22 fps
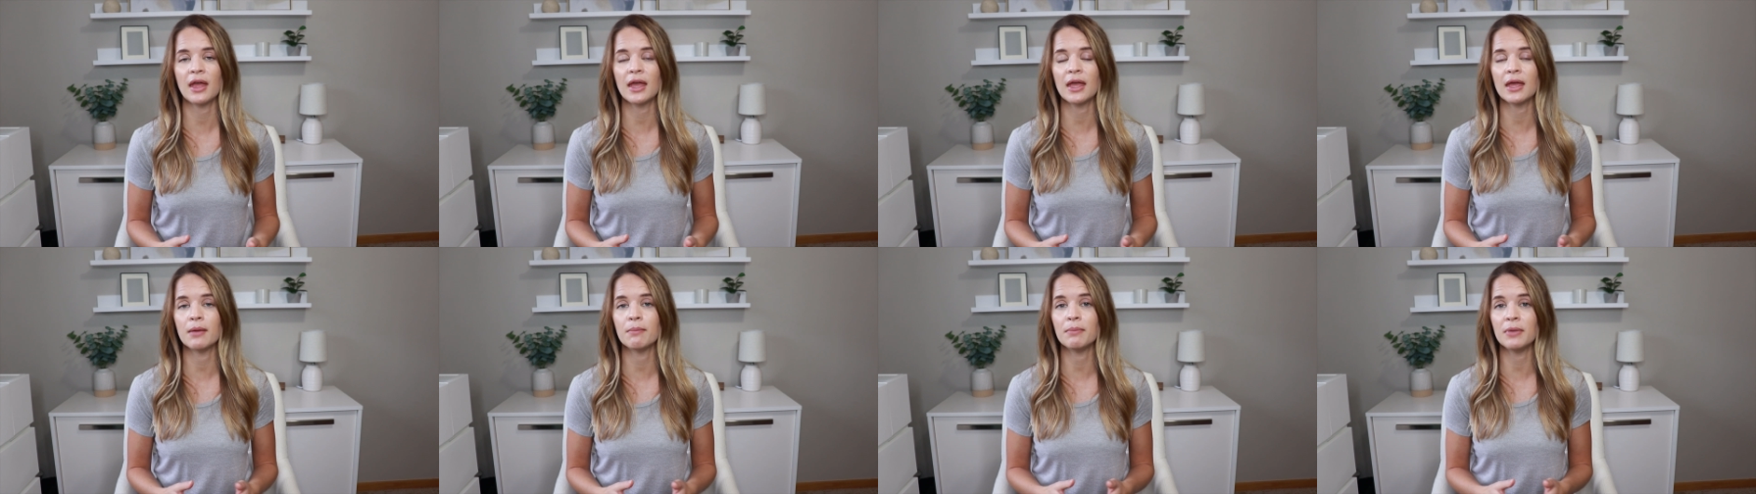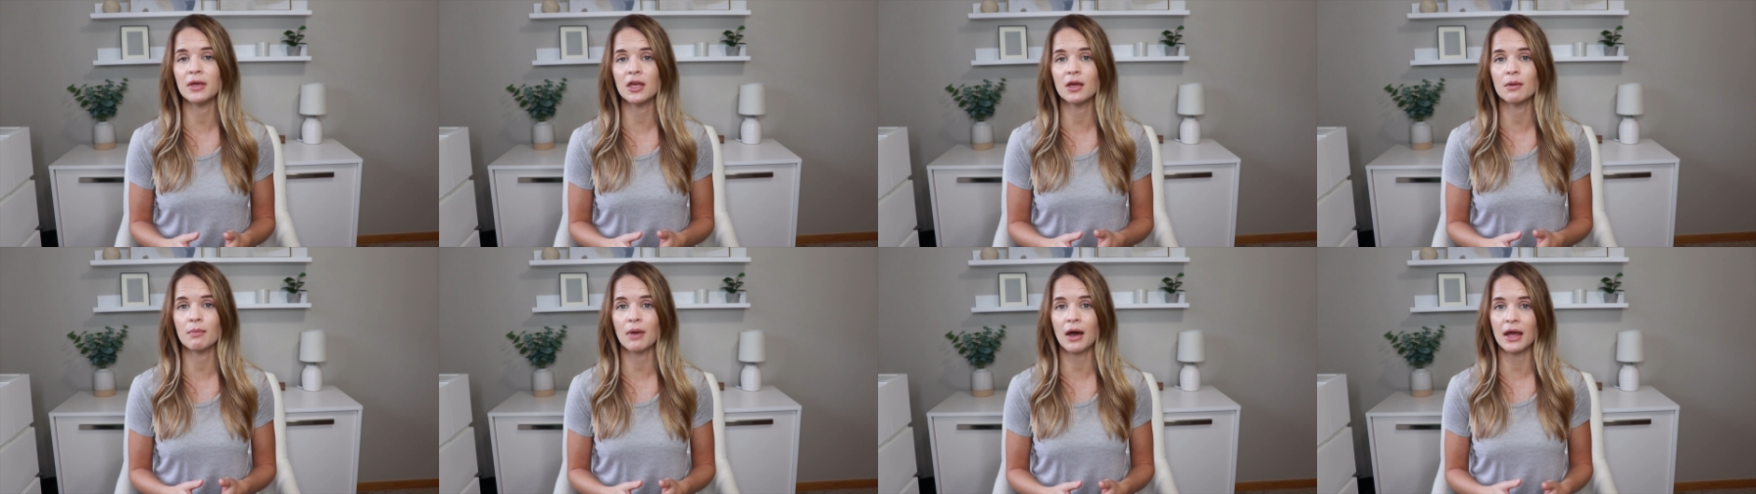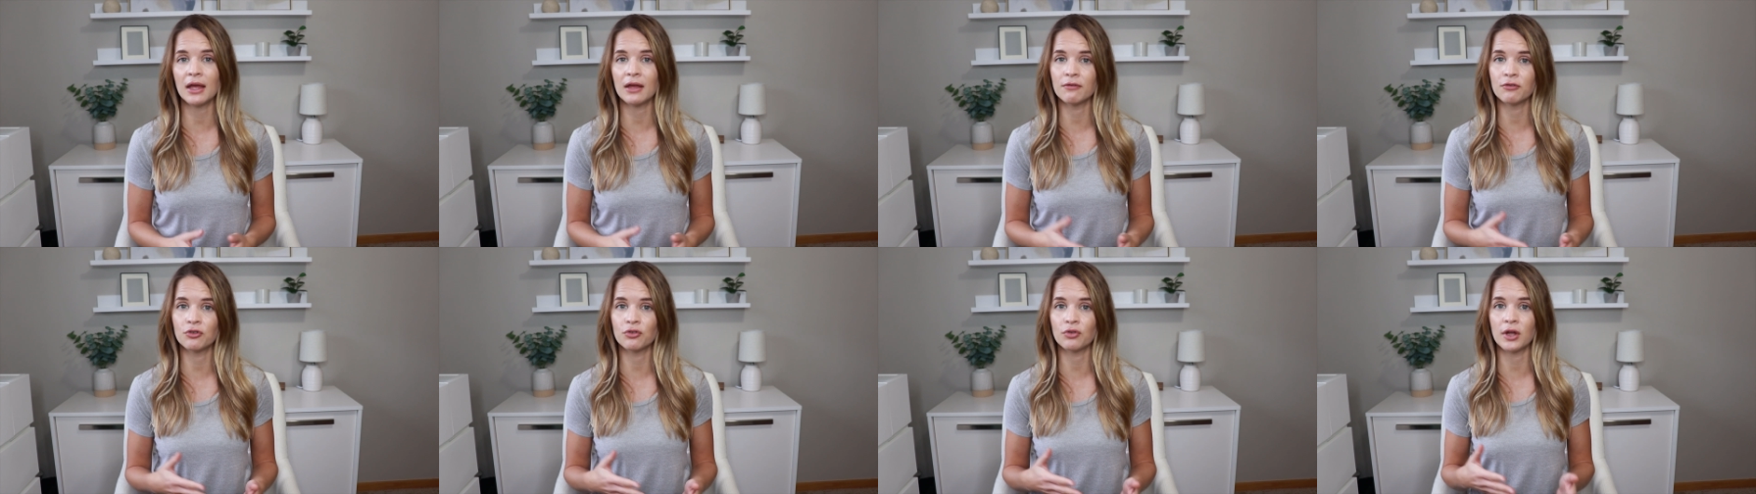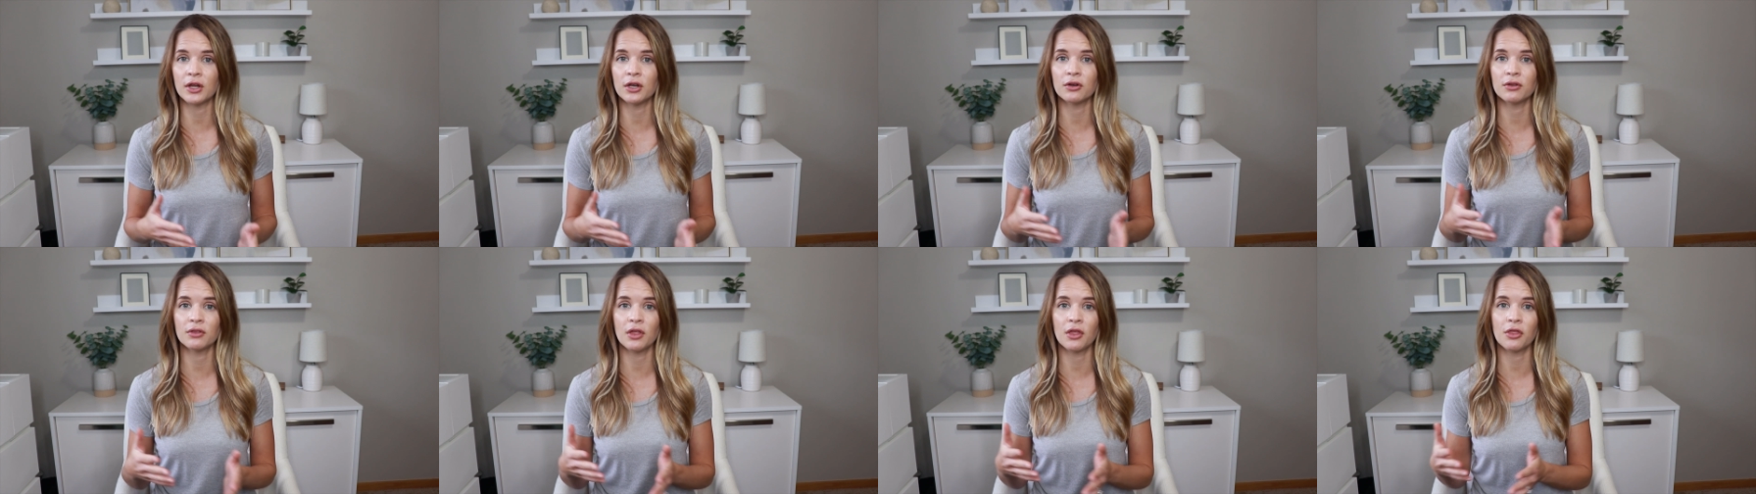a BMI of
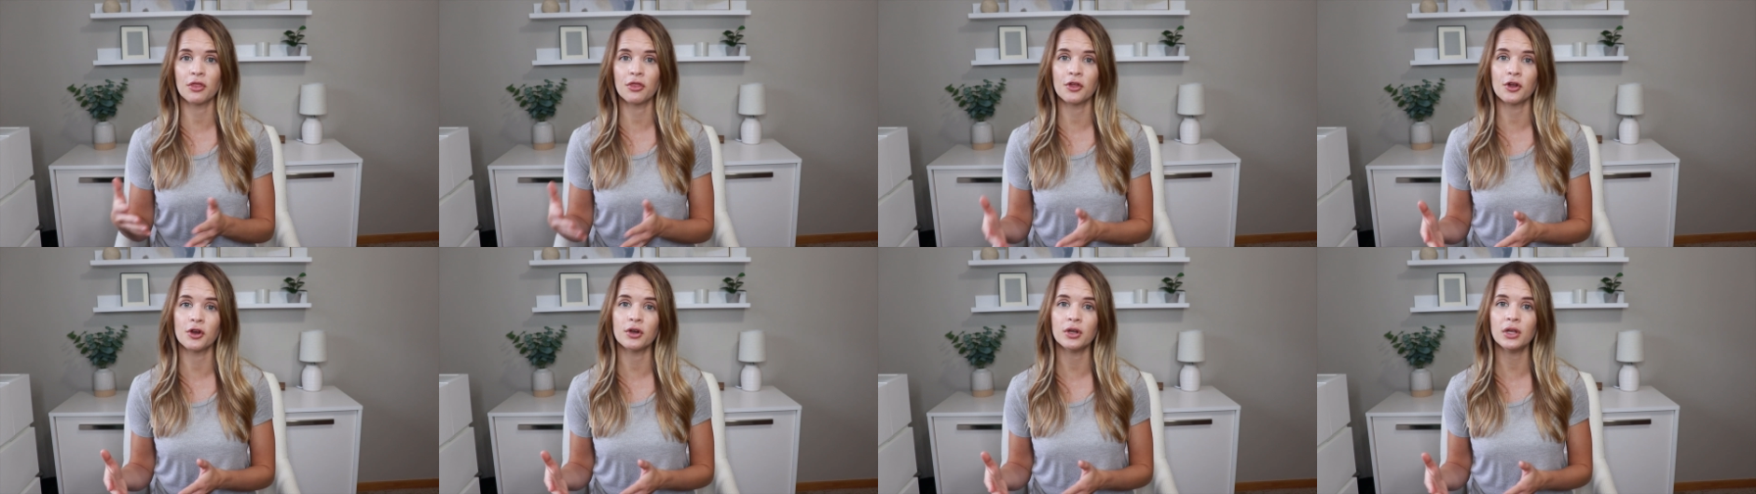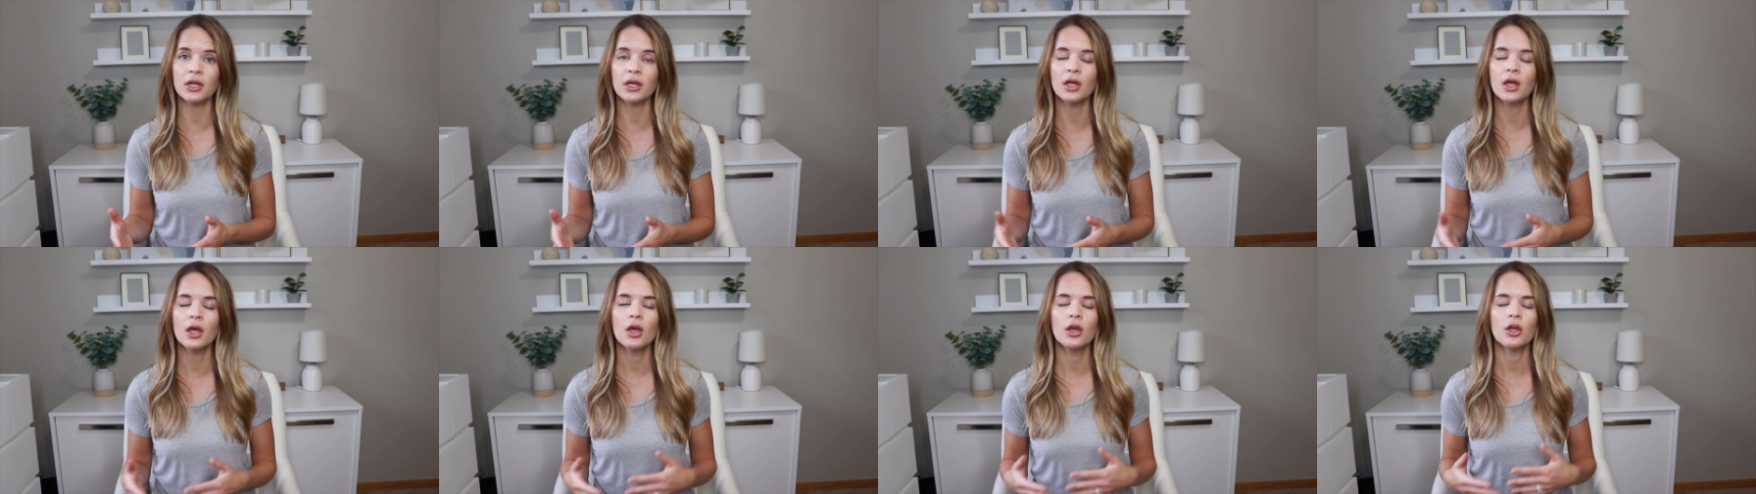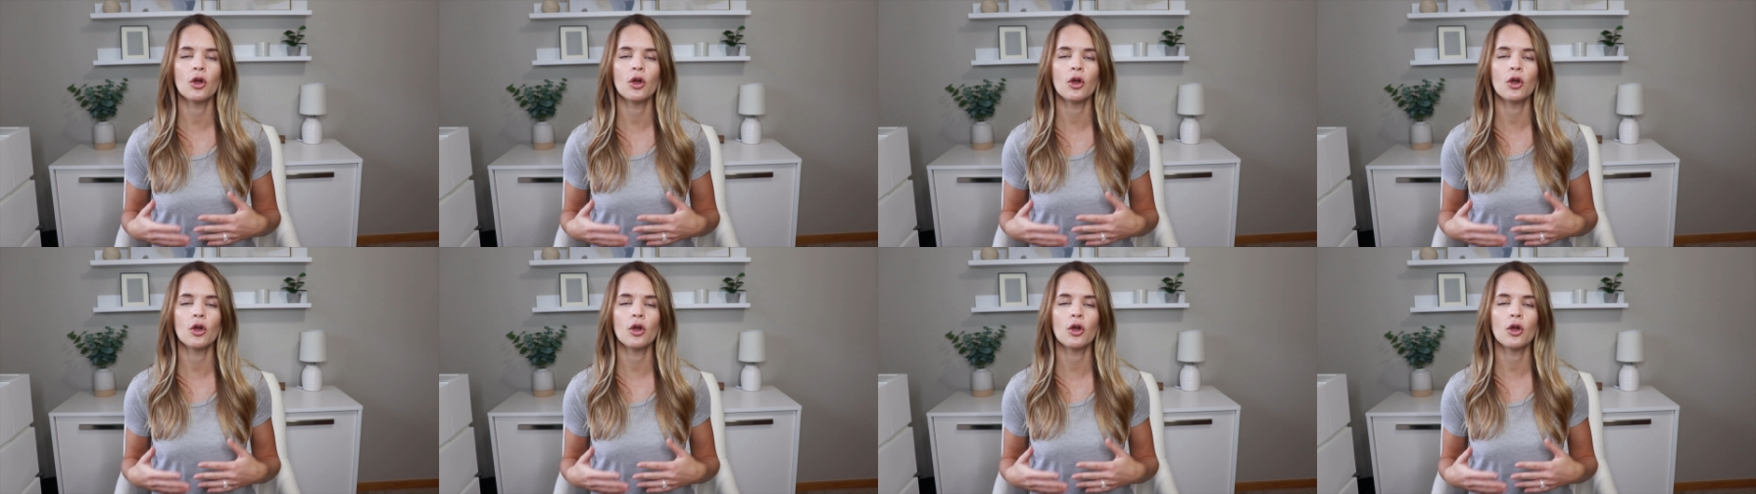greater than 30